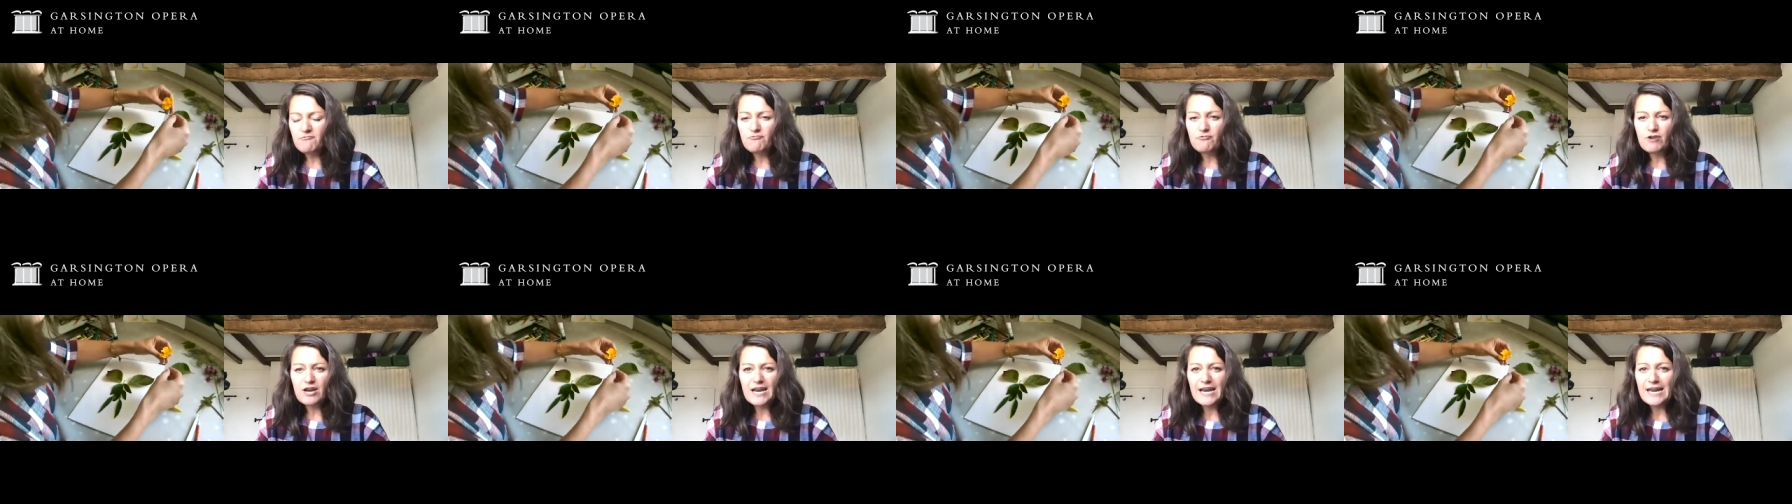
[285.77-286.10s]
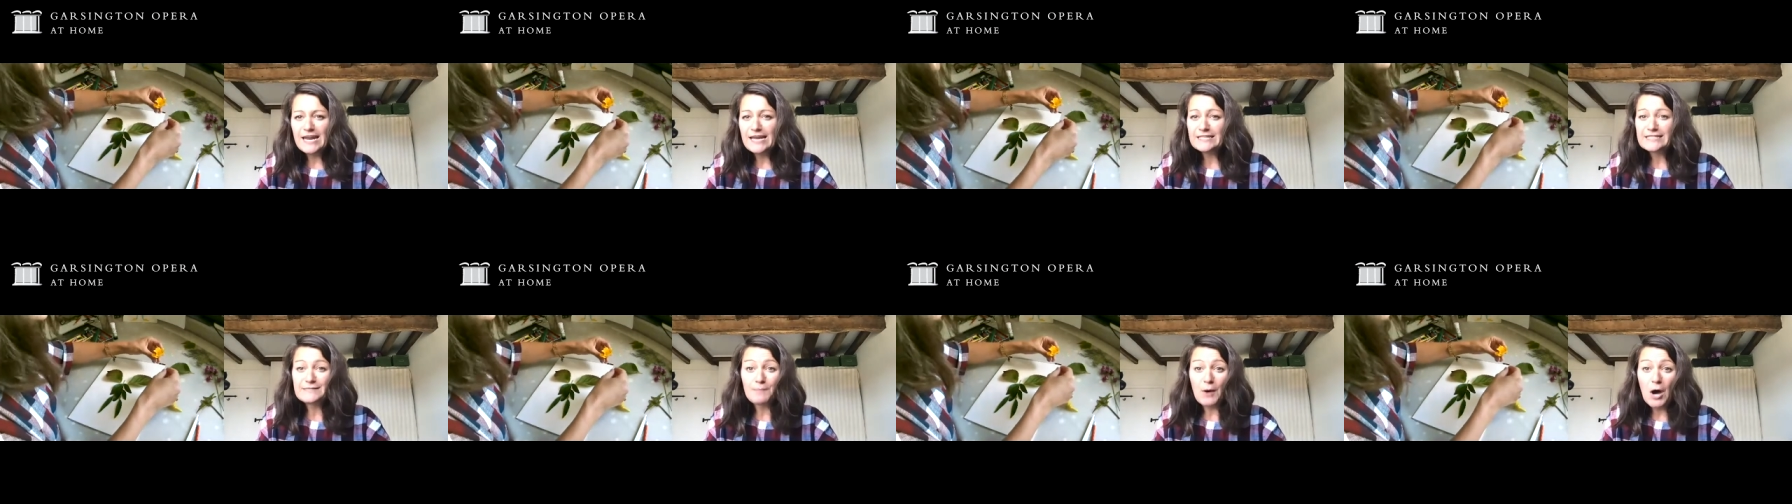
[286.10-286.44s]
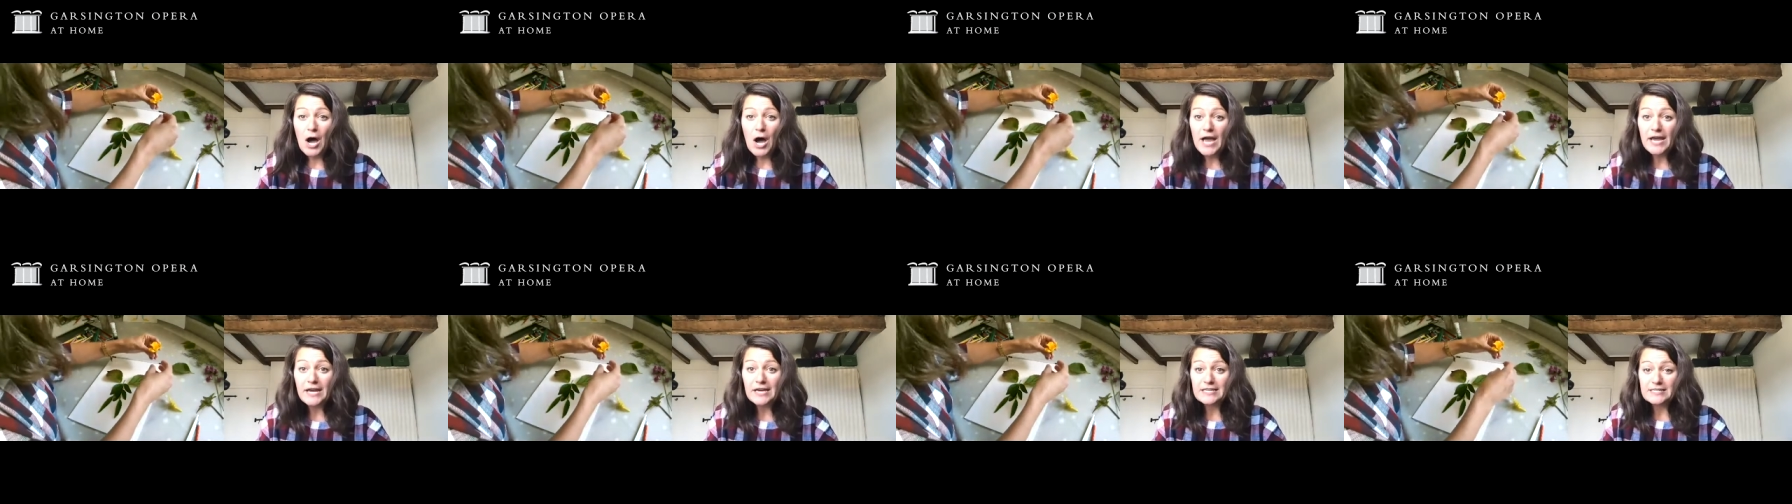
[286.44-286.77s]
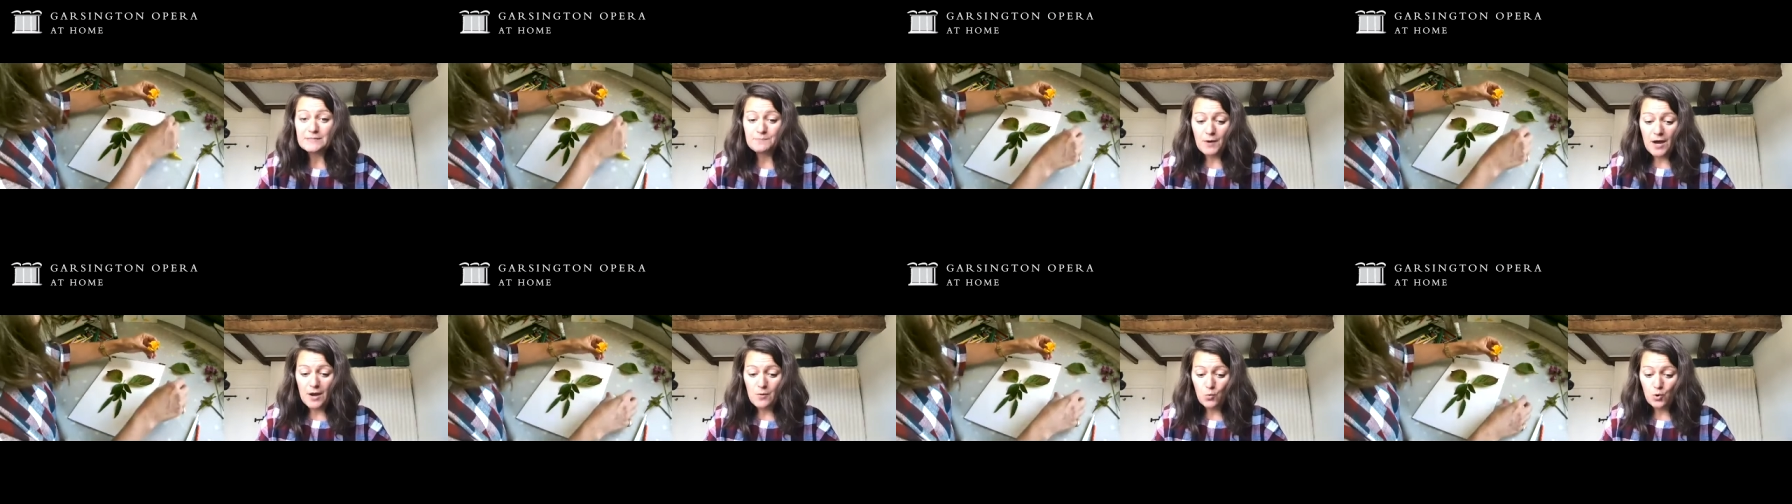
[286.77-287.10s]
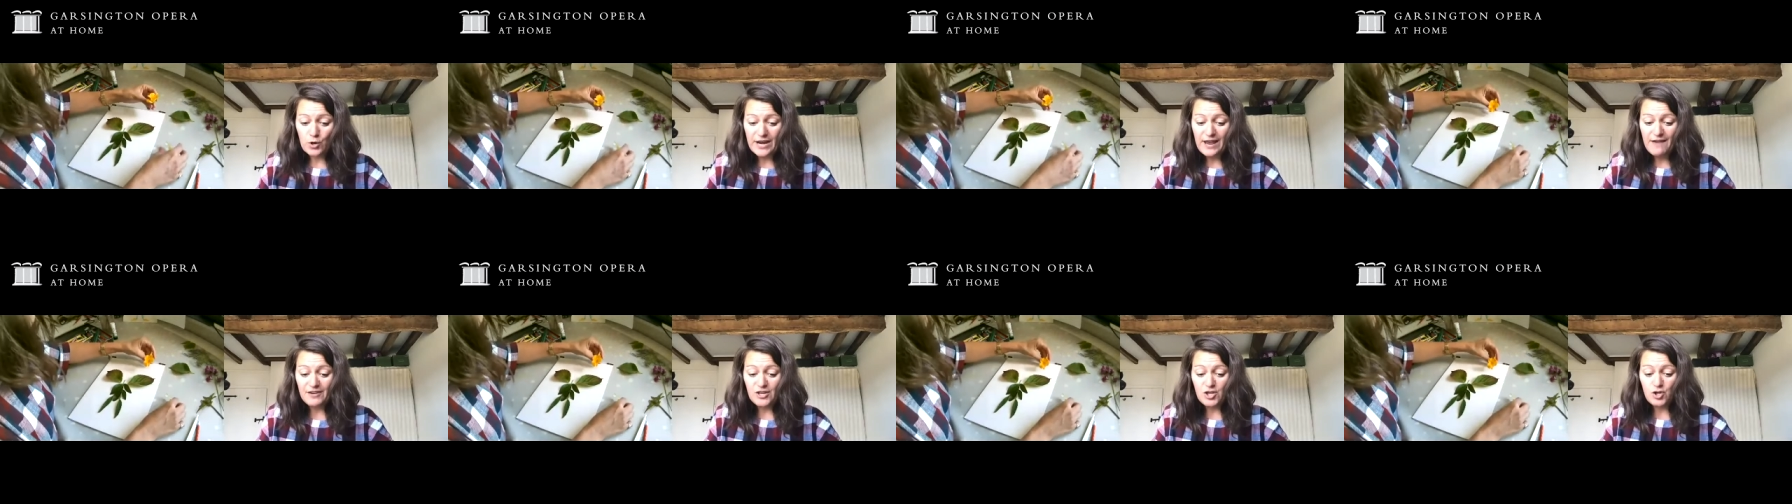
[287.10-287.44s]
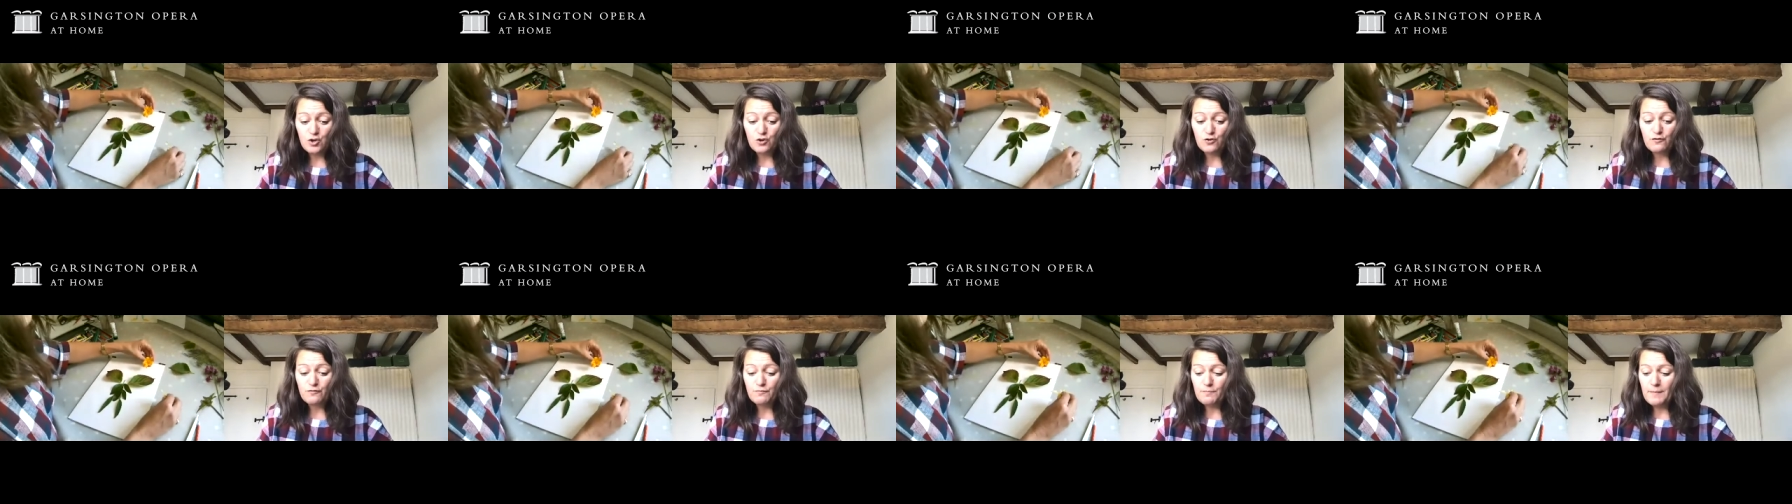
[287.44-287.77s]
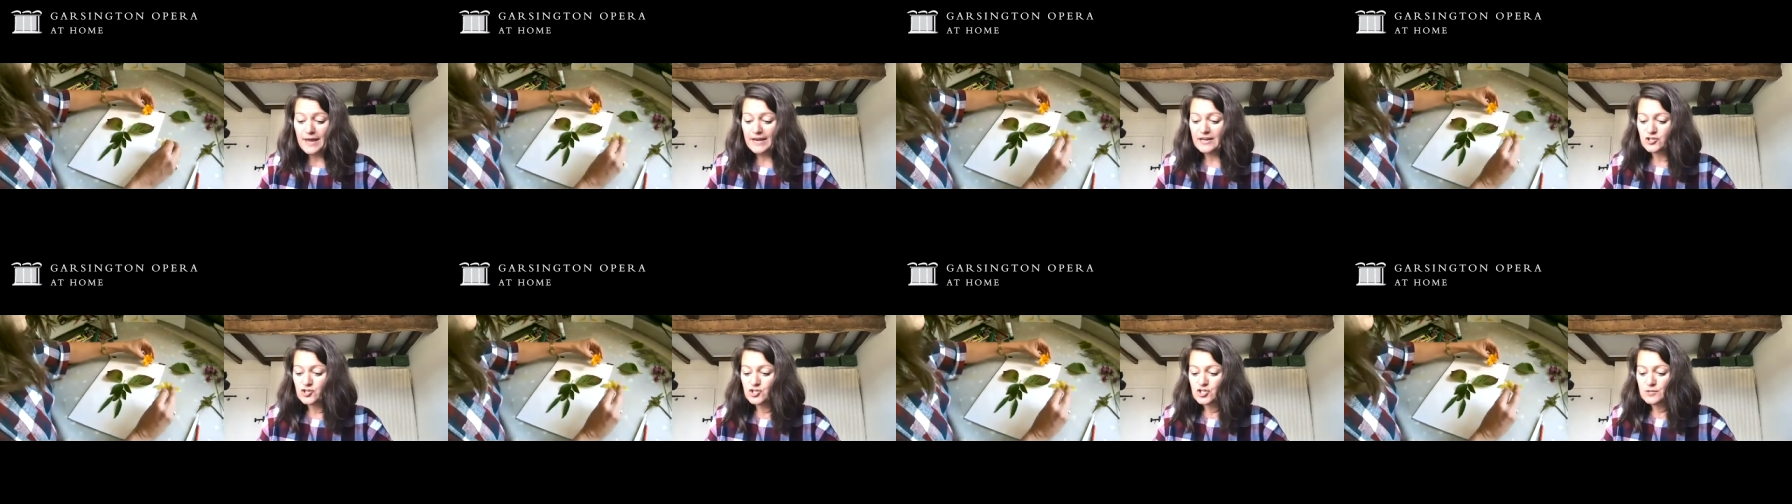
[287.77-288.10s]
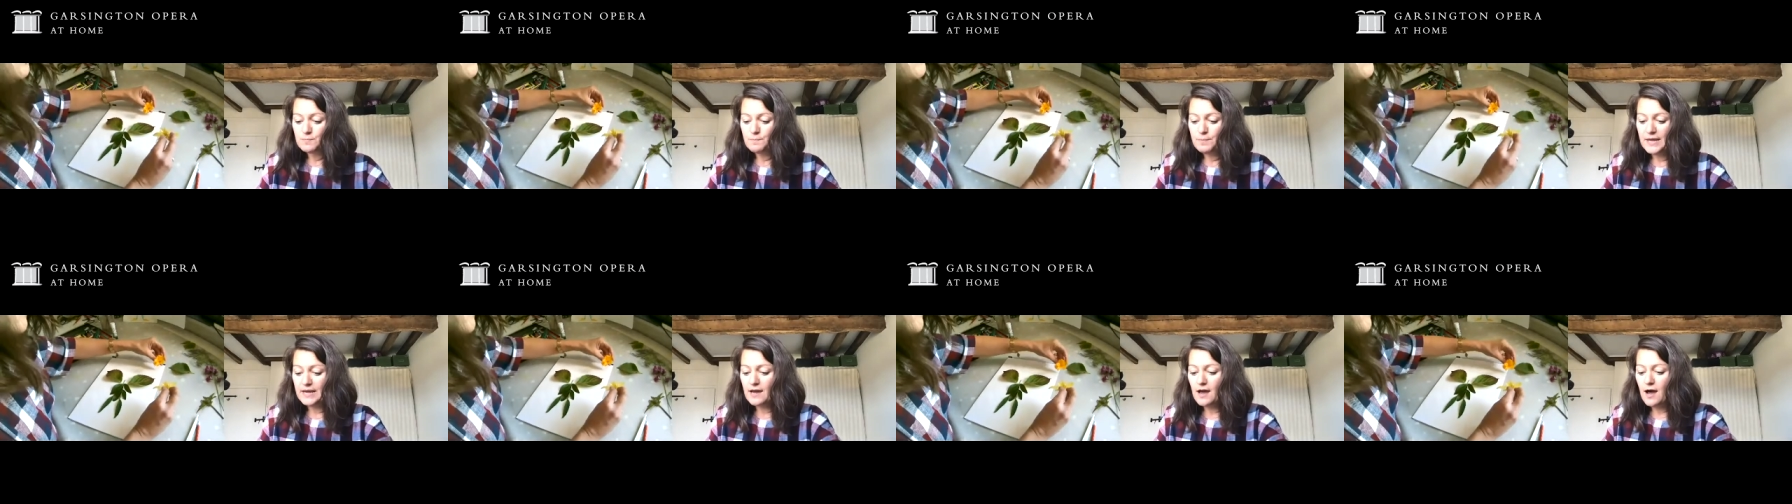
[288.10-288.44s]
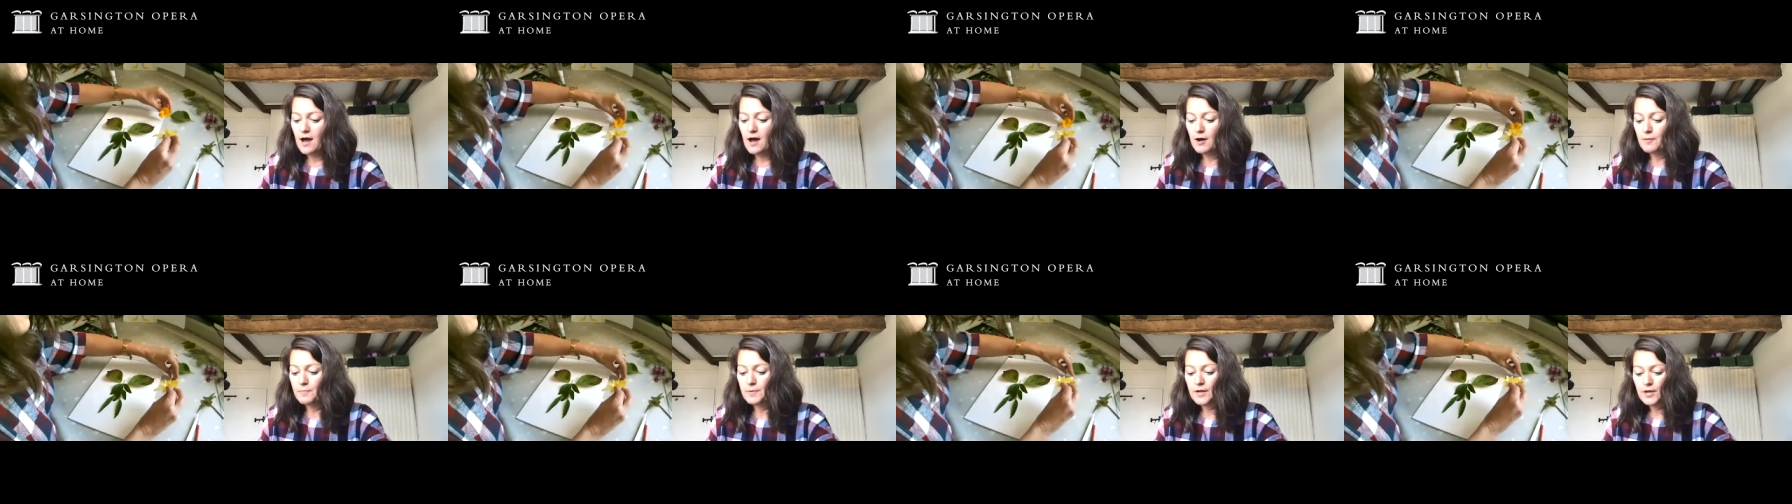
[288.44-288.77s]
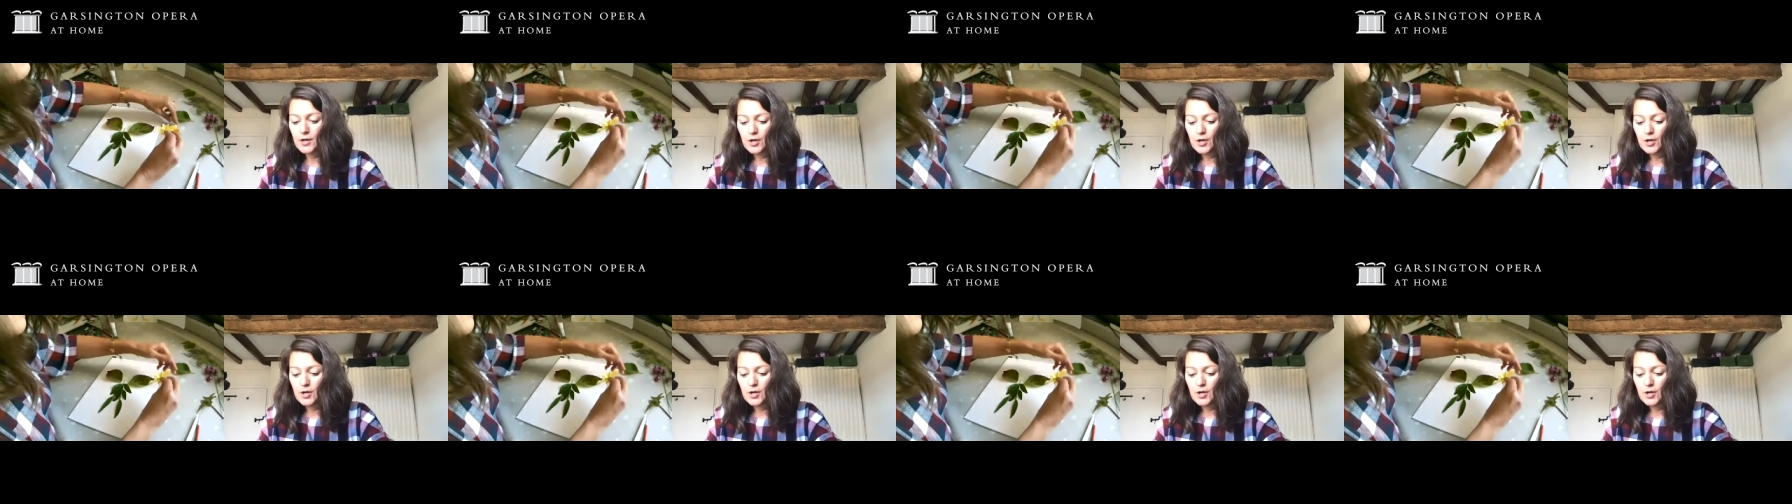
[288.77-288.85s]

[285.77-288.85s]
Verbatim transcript: really inspired by whatever you've managed to pick up.